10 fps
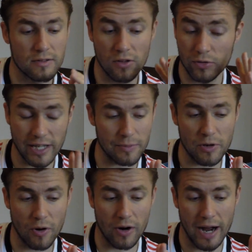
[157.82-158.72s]
don't get me
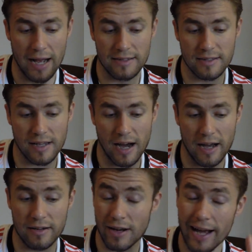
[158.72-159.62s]
wrong guys,
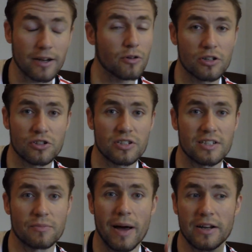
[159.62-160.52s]
I like Rodgers
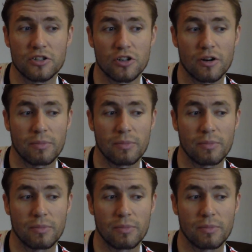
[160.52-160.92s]
as a manager,